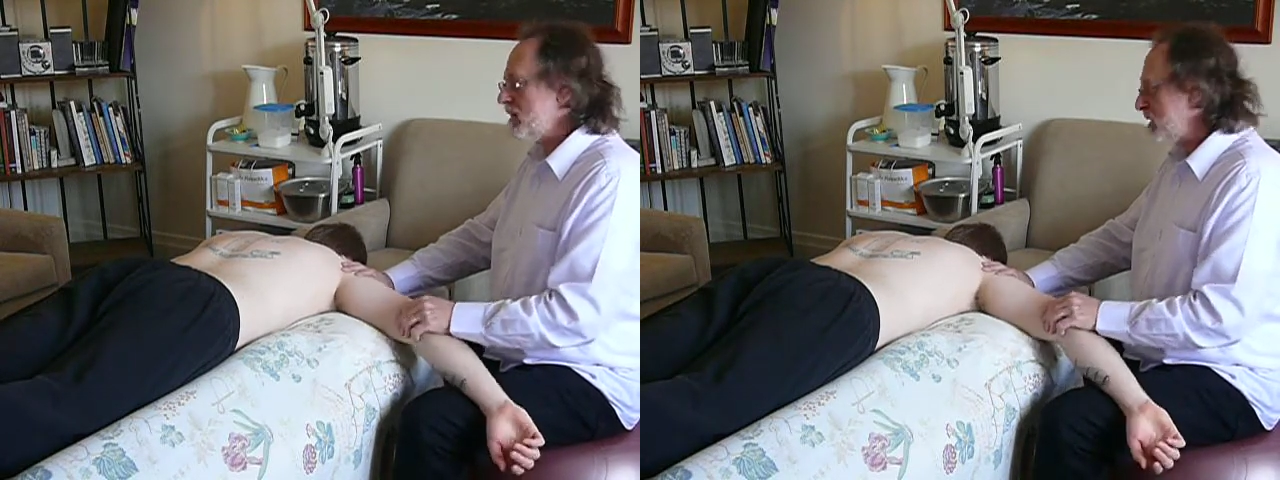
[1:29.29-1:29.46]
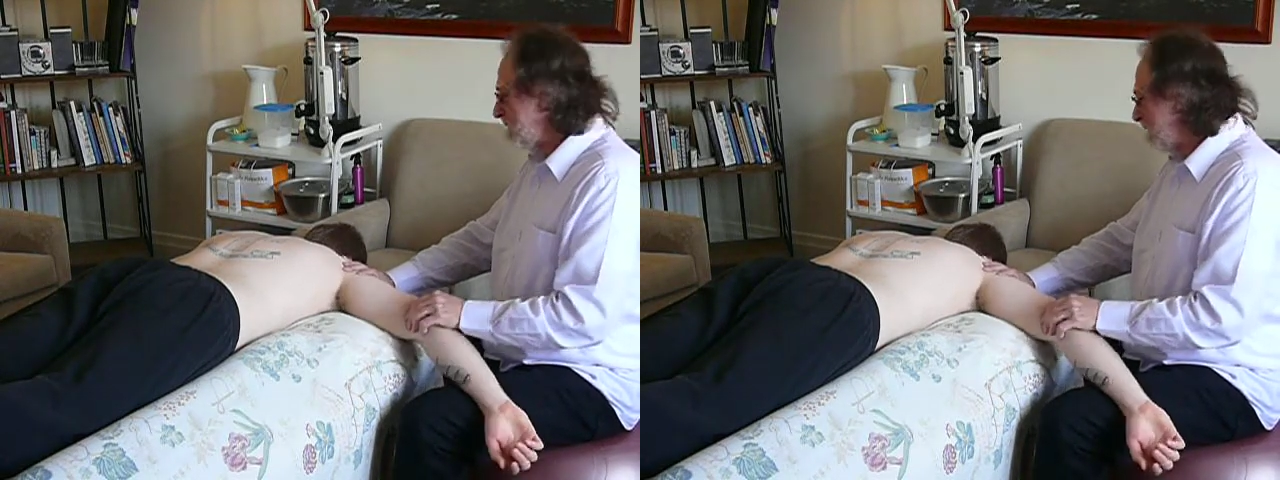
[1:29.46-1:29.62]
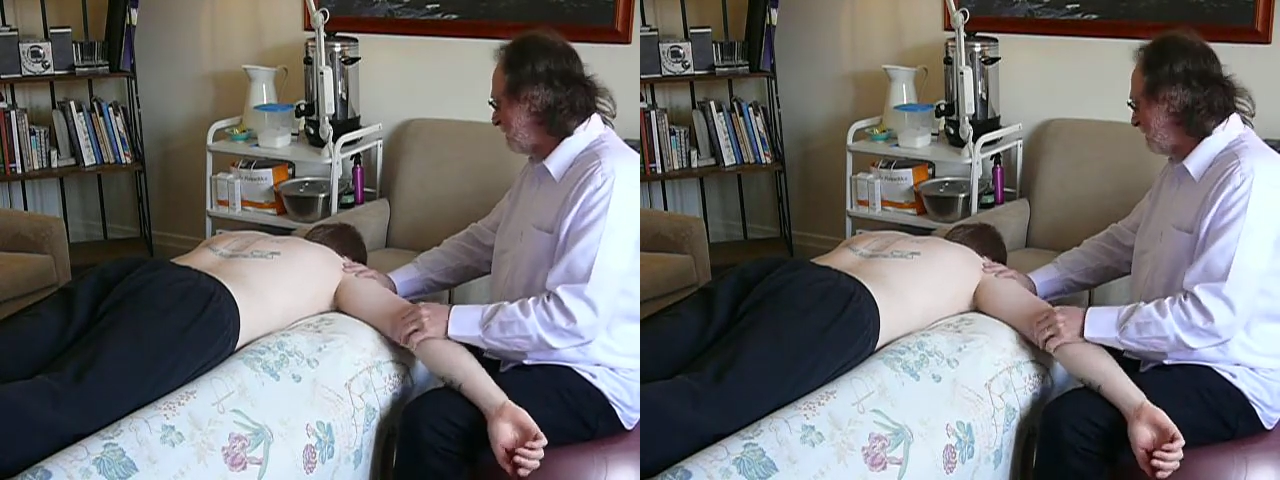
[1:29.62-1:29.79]

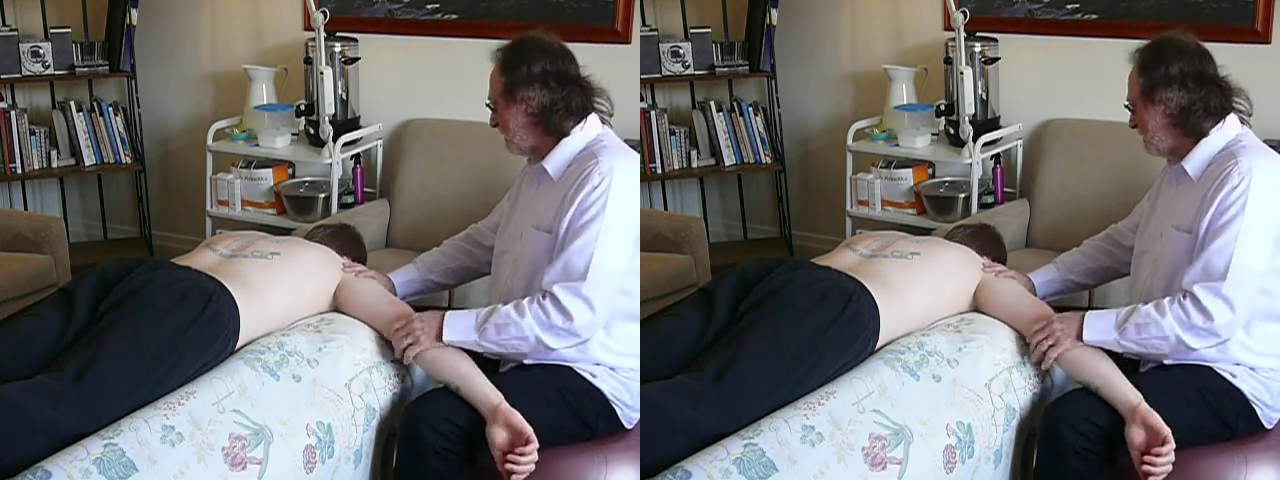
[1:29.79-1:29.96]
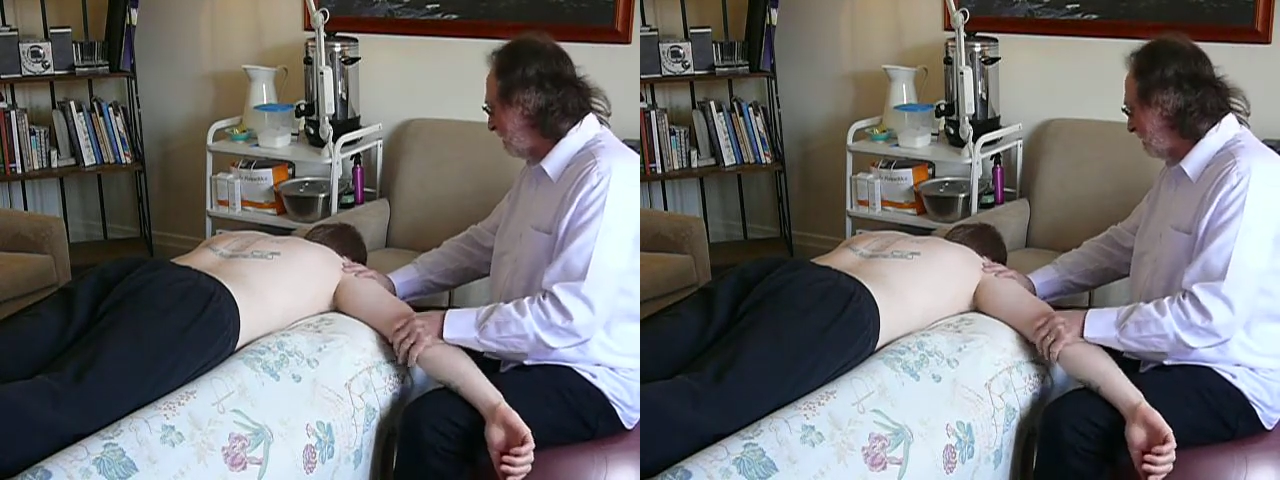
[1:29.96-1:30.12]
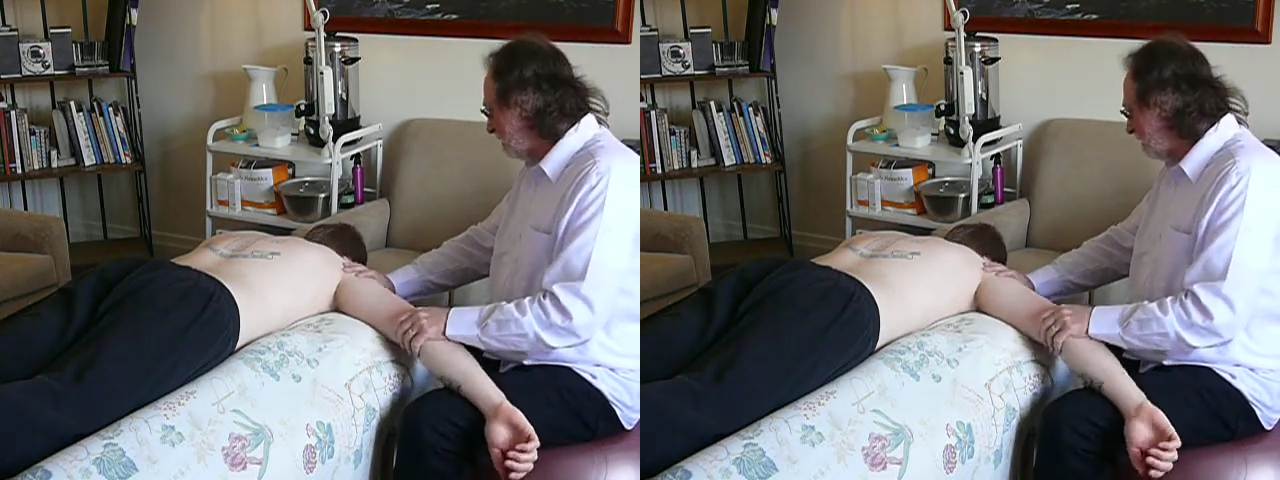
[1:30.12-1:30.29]
Does that
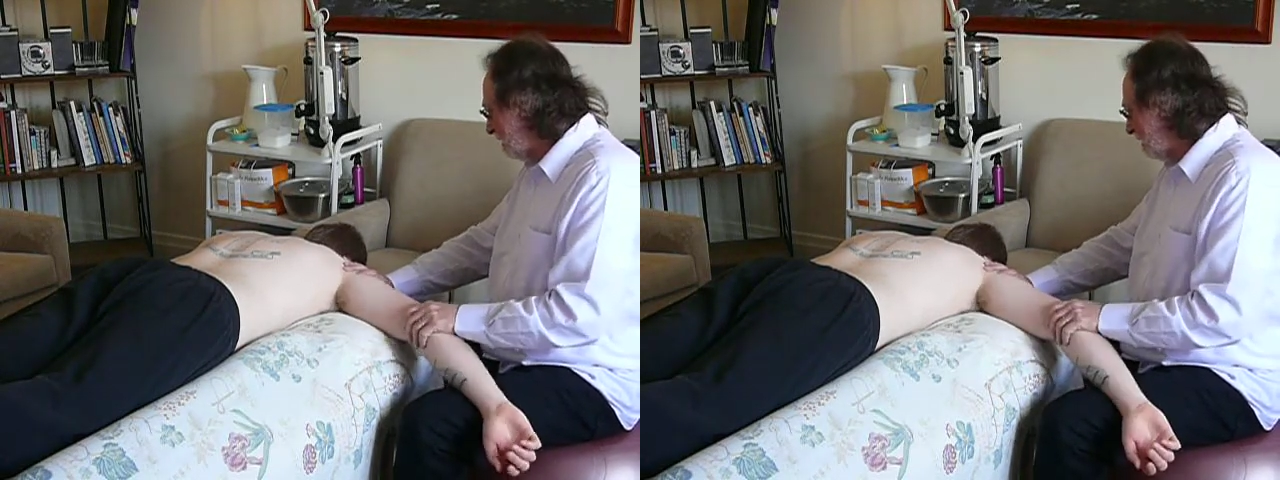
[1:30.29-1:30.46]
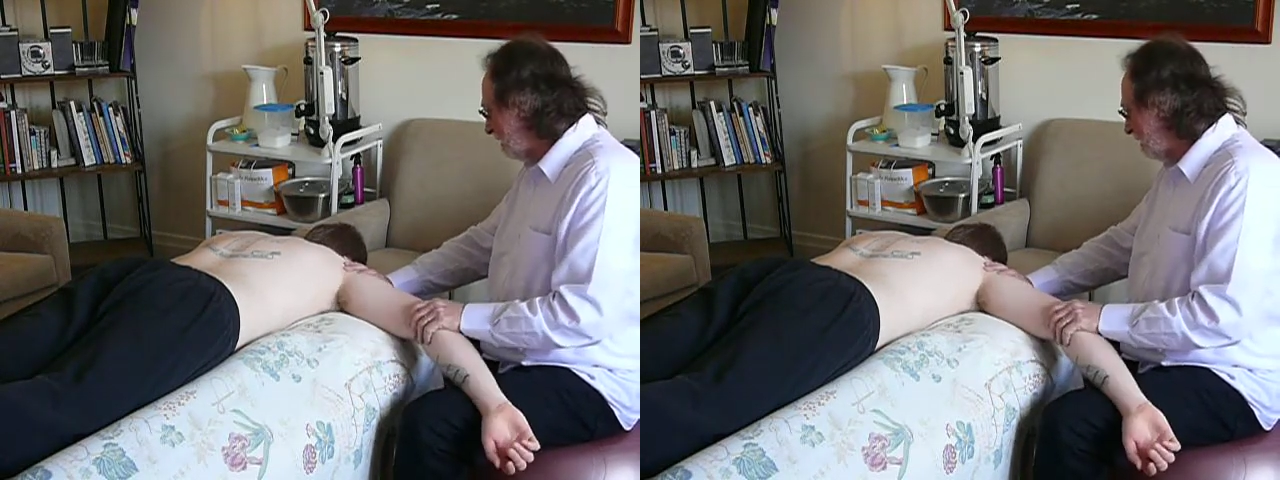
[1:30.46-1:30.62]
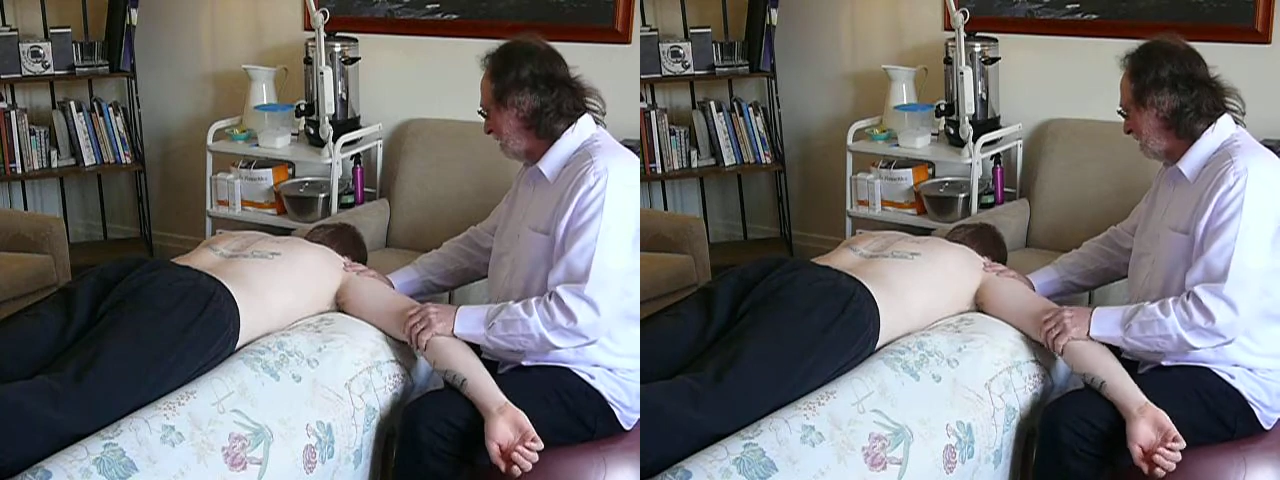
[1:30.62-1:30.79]
change a little bit?
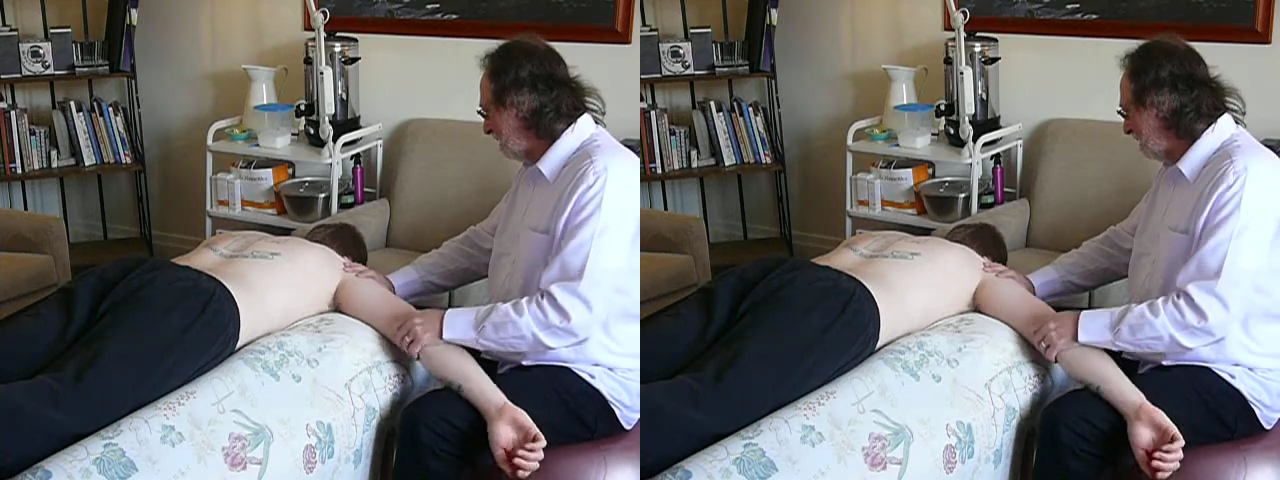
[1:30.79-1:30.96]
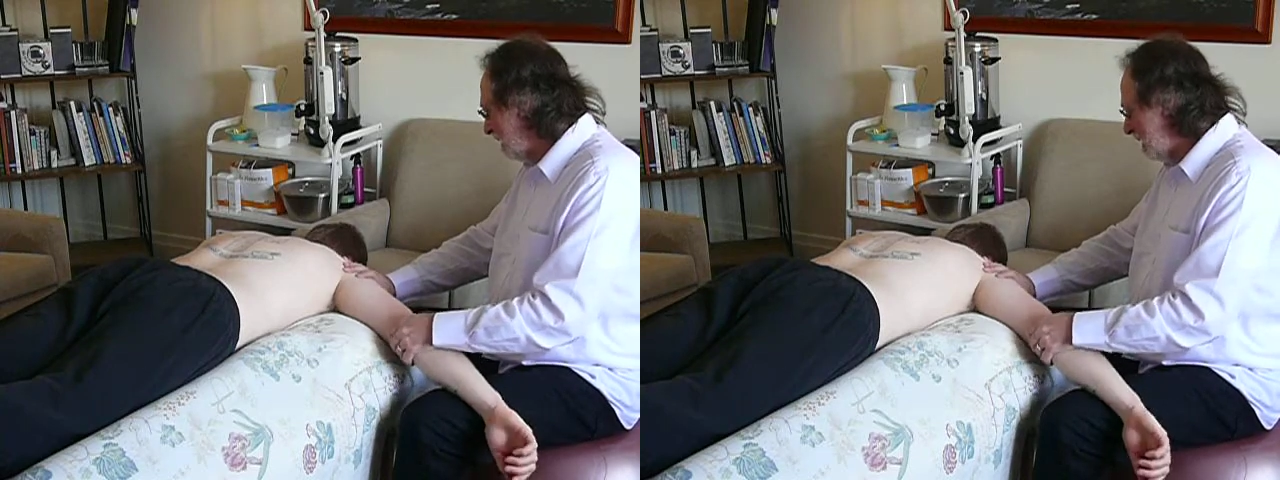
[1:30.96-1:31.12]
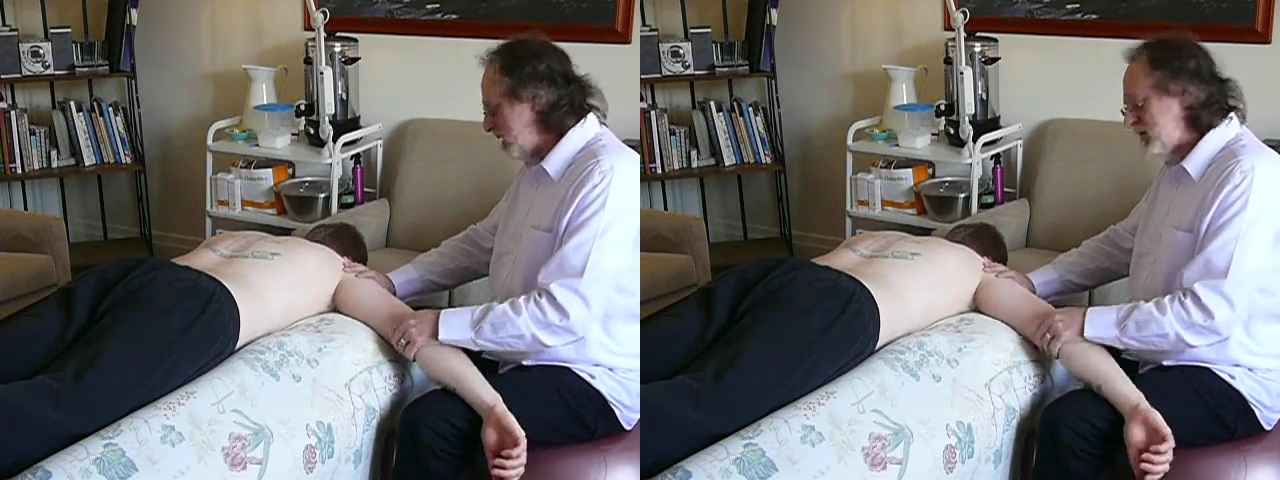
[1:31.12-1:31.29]

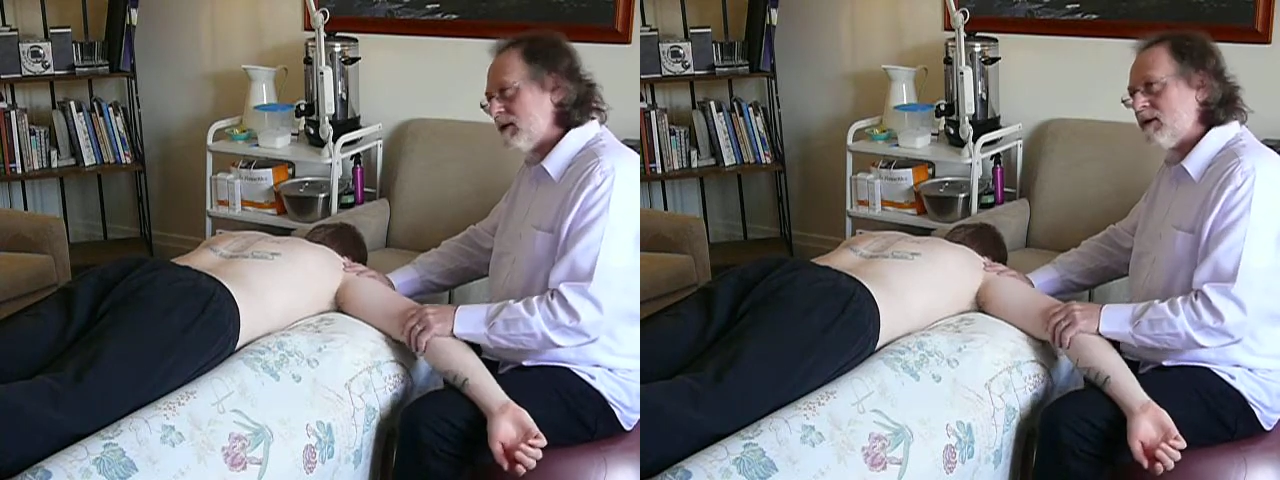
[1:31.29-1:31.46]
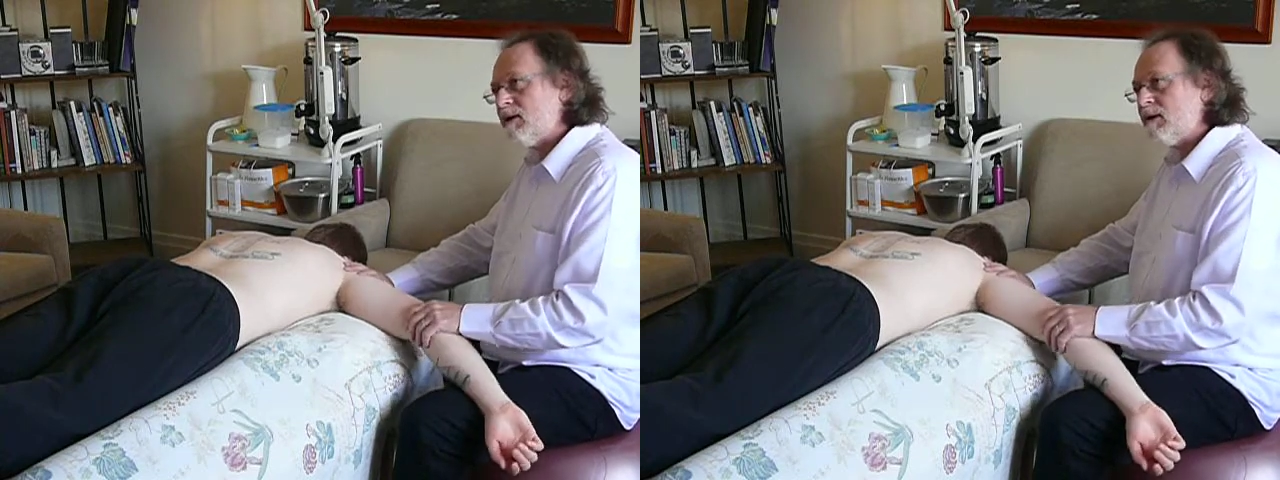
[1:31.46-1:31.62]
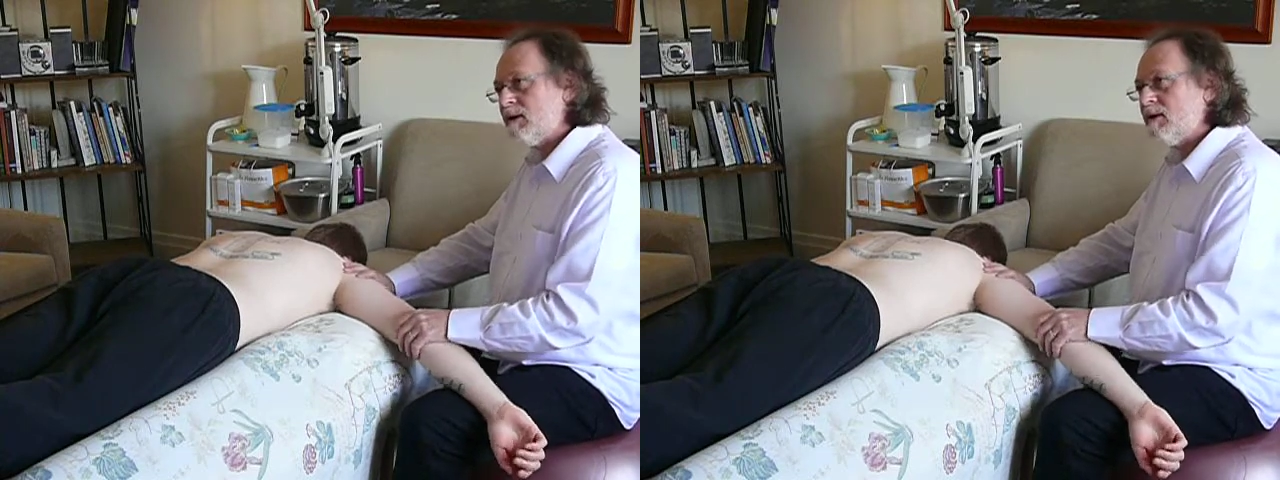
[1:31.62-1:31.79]
Yeah, it did.